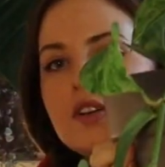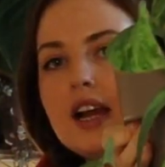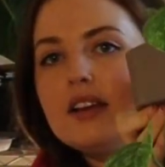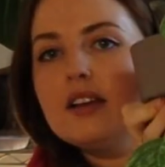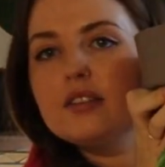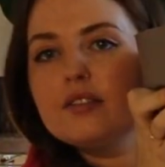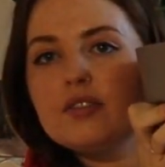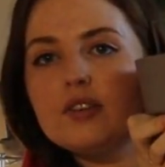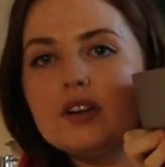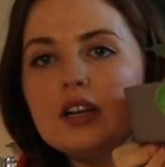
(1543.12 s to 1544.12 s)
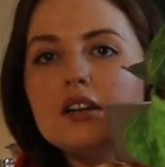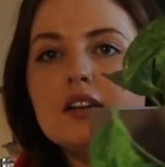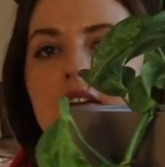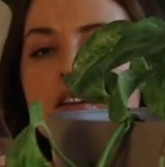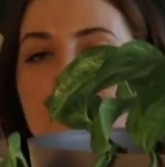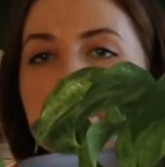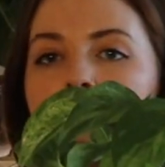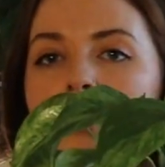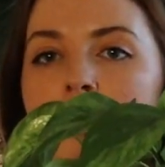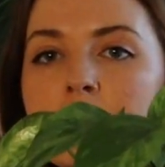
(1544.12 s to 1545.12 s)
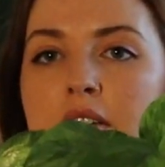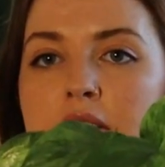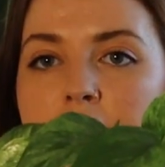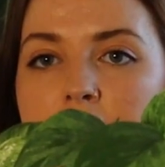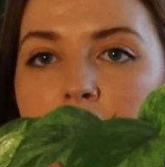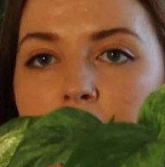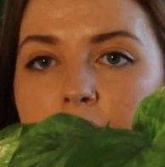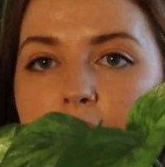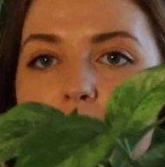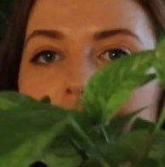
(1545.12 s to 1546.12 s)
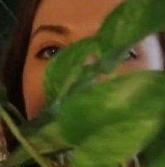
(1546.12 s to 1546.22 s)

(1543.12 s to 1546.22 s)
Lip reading: dragging on the floor. So,